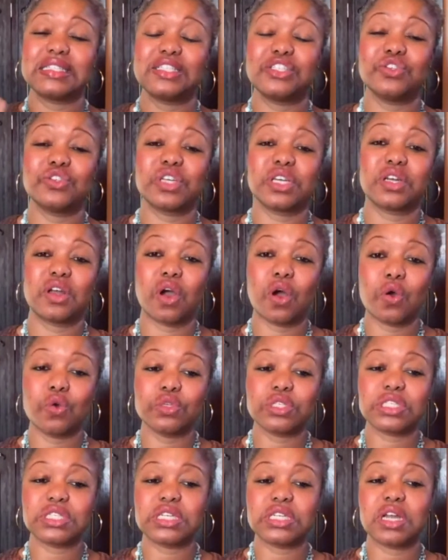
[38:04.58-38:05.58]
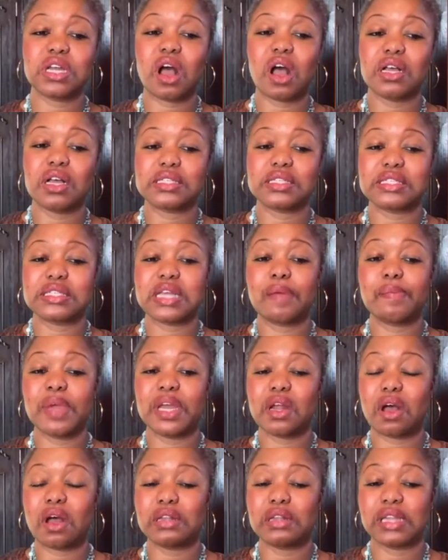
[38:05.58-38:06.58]
you can host a summit
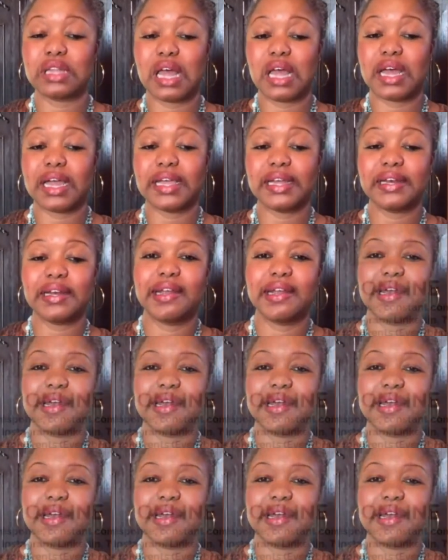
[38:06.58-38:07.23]
online.